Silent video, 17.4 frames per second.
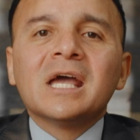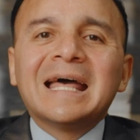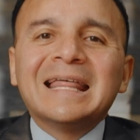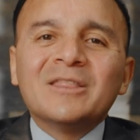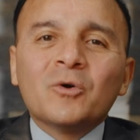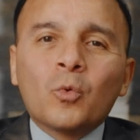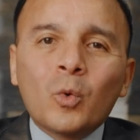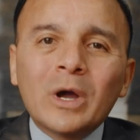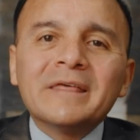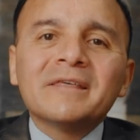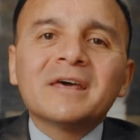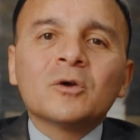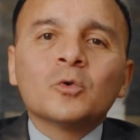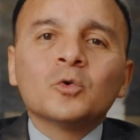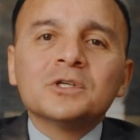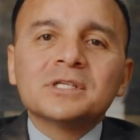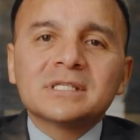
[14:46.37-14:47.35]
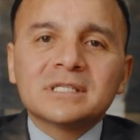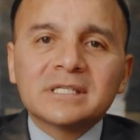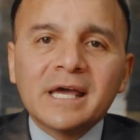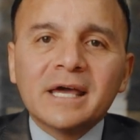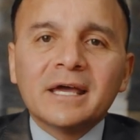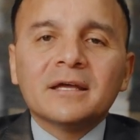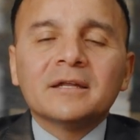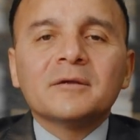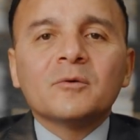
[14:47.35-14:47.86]
And the way that it was
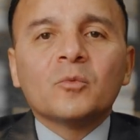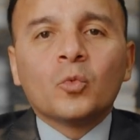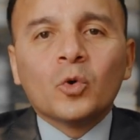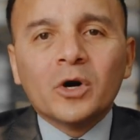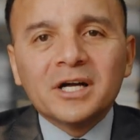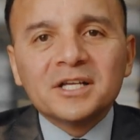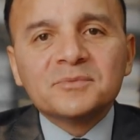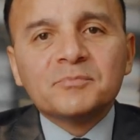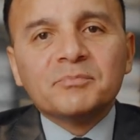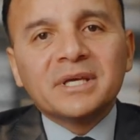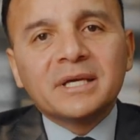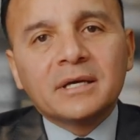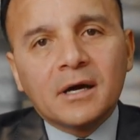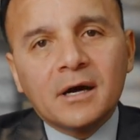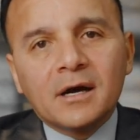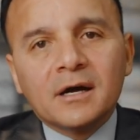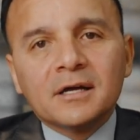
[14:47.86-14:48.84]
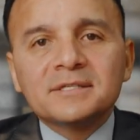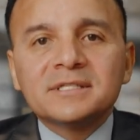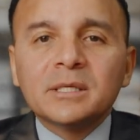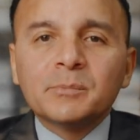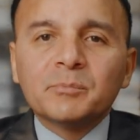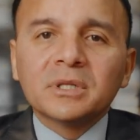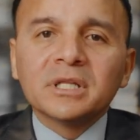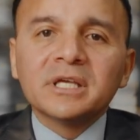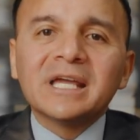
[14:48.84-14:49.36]
set was because
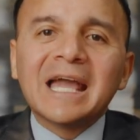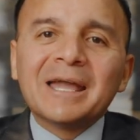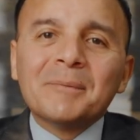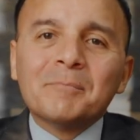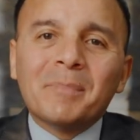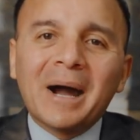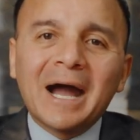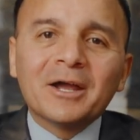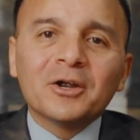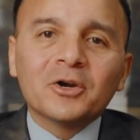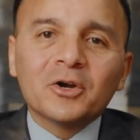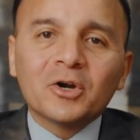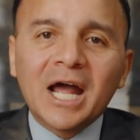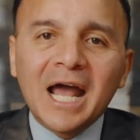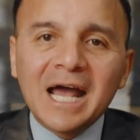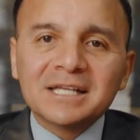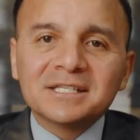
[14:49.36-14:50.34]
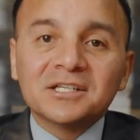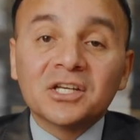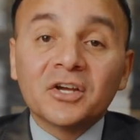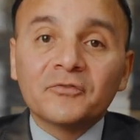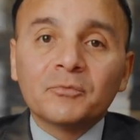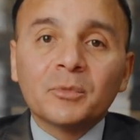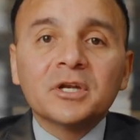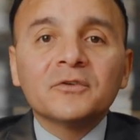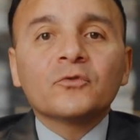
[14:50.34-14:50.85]
typically a buyer has
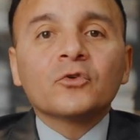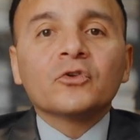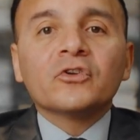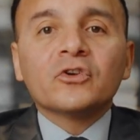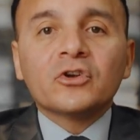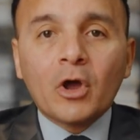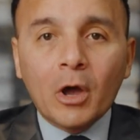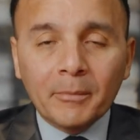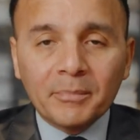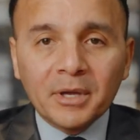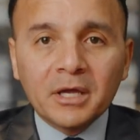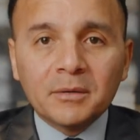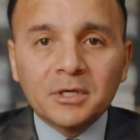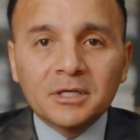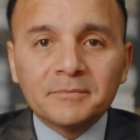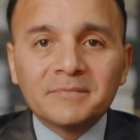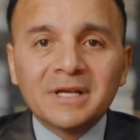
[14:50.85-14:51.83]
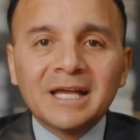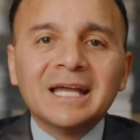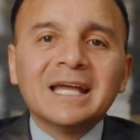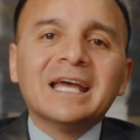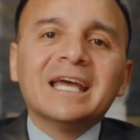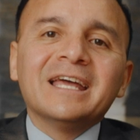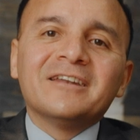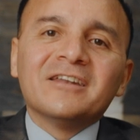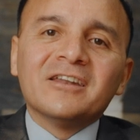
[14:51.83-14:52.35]
enough money for their down payment,
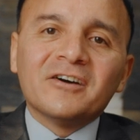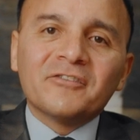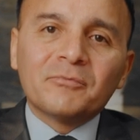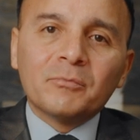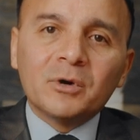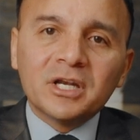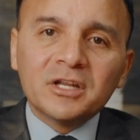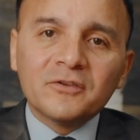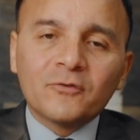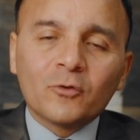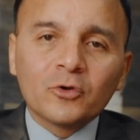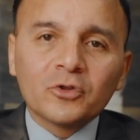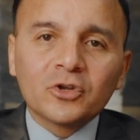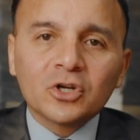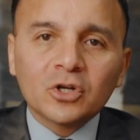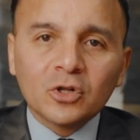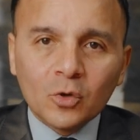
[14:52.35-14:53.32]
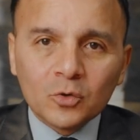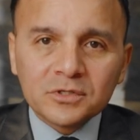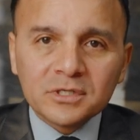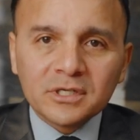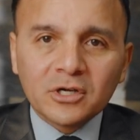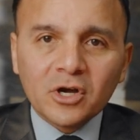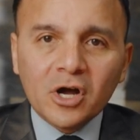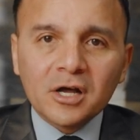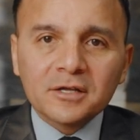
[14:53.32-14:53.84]
enough money for their
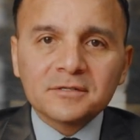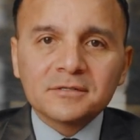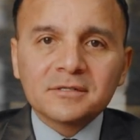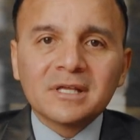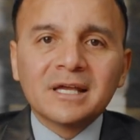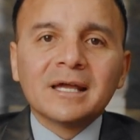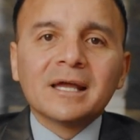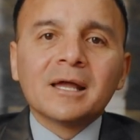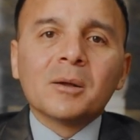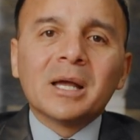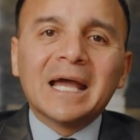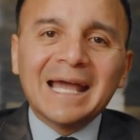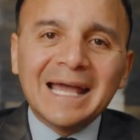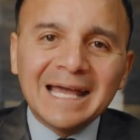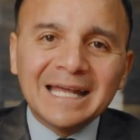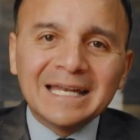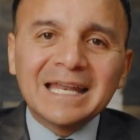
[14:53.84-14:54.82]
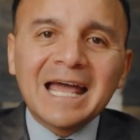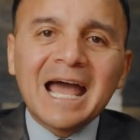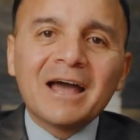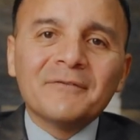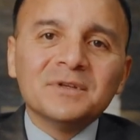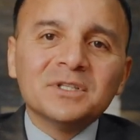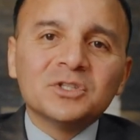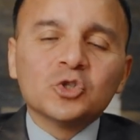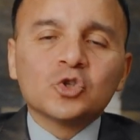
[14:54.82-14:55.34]
closing costs, and
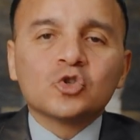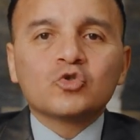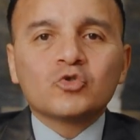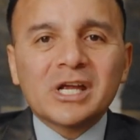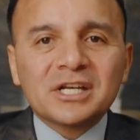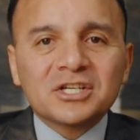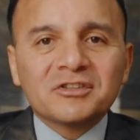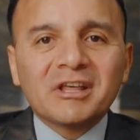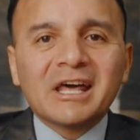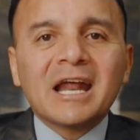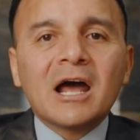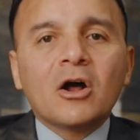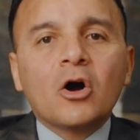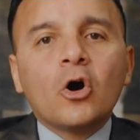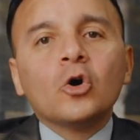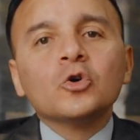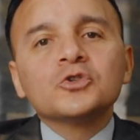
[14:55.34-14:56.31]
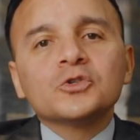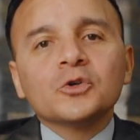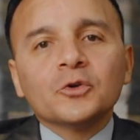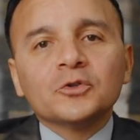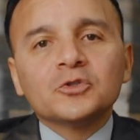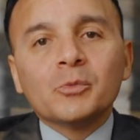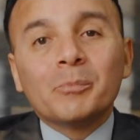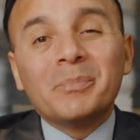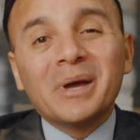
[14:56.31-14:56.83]
having to stretch that out also
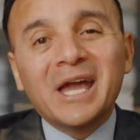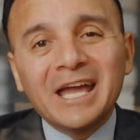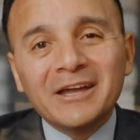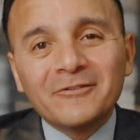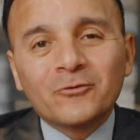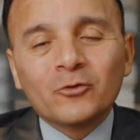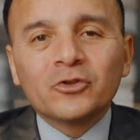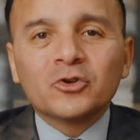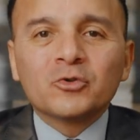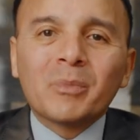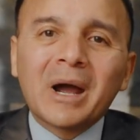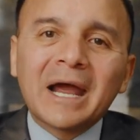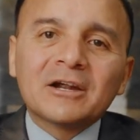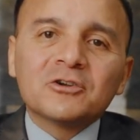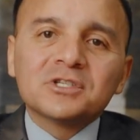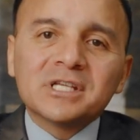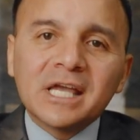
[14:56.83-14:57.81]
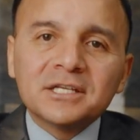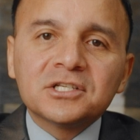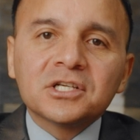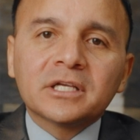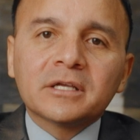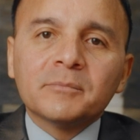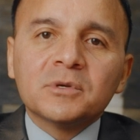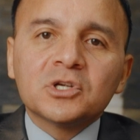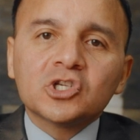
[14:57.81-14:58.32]
to pay for their buyer's
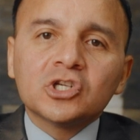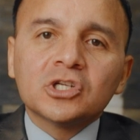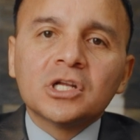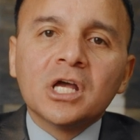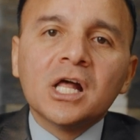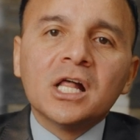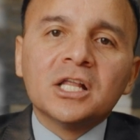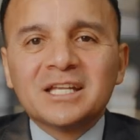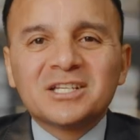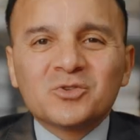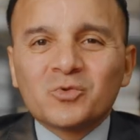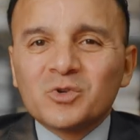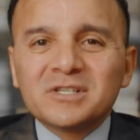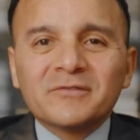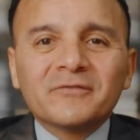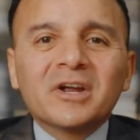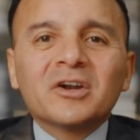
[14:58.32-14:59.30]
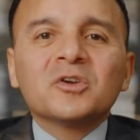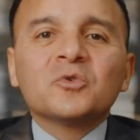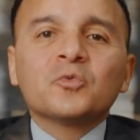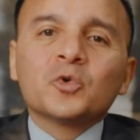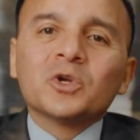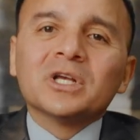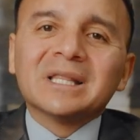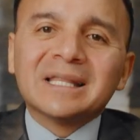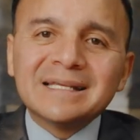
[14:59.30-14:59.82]
agent commission just wasn't very
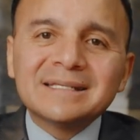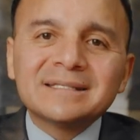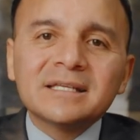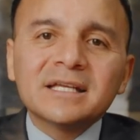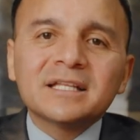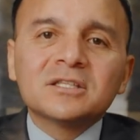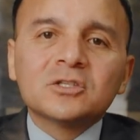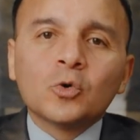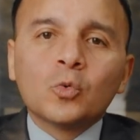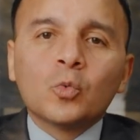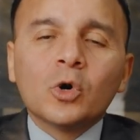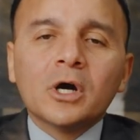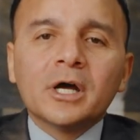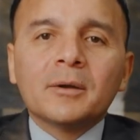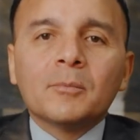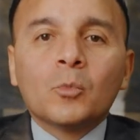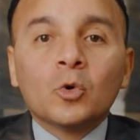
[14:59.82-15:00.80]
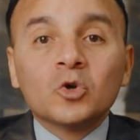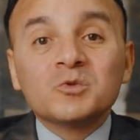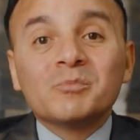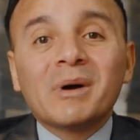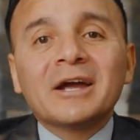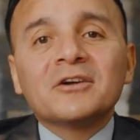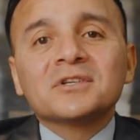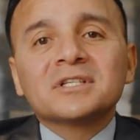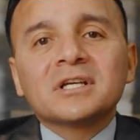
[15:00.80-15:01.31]
realistic to what most
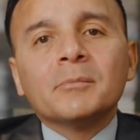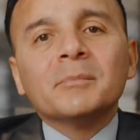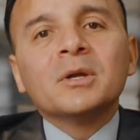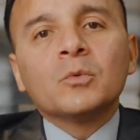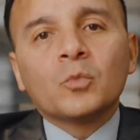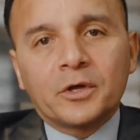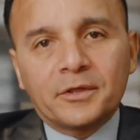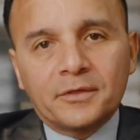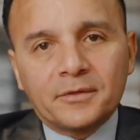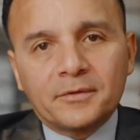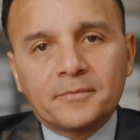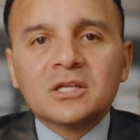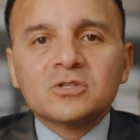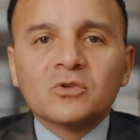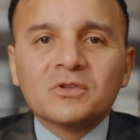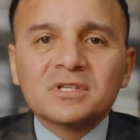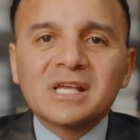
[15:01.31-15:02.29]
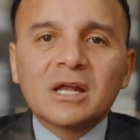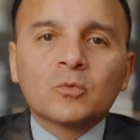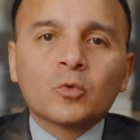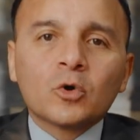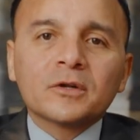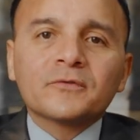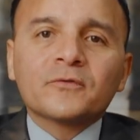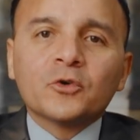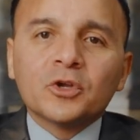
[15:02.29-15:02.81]
buyers come in with. So this had
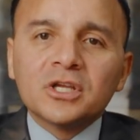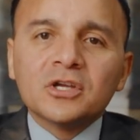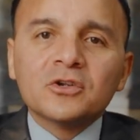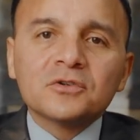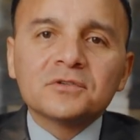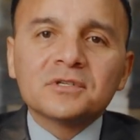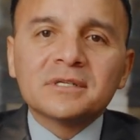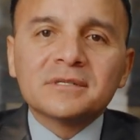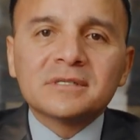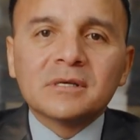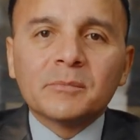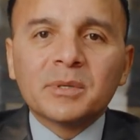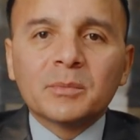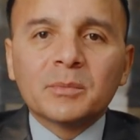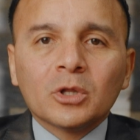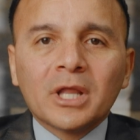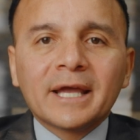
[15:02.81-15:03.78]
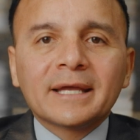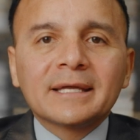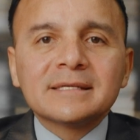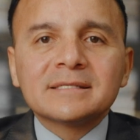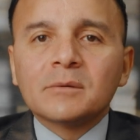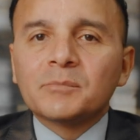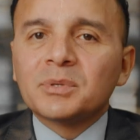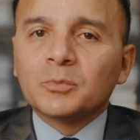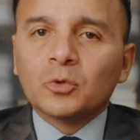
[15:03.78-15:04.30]
worked for years, and some like it,
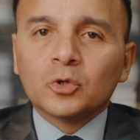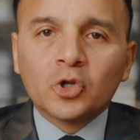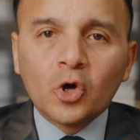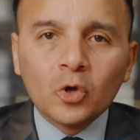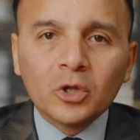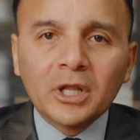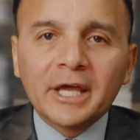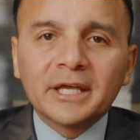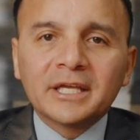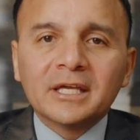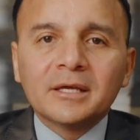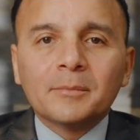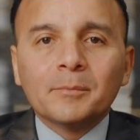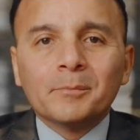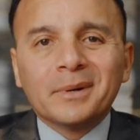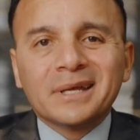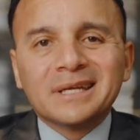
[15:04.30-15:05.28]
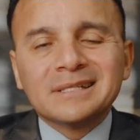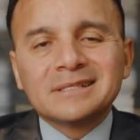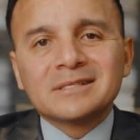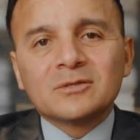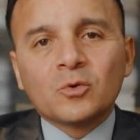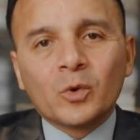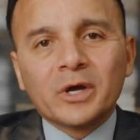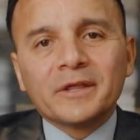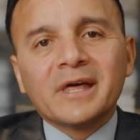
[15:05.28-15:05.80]
some people don't like it, but it's
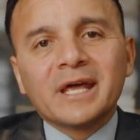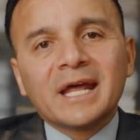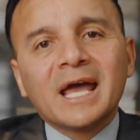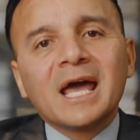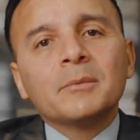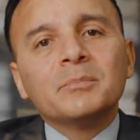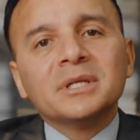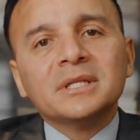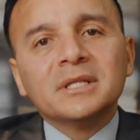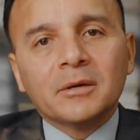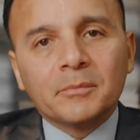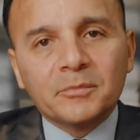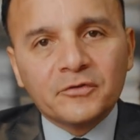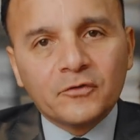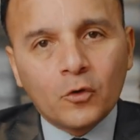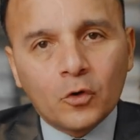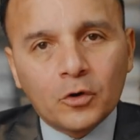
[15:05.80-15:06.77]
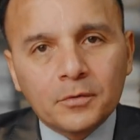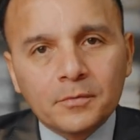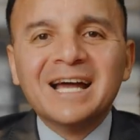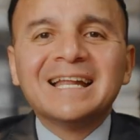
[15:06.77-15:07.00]
the way that it had been done before.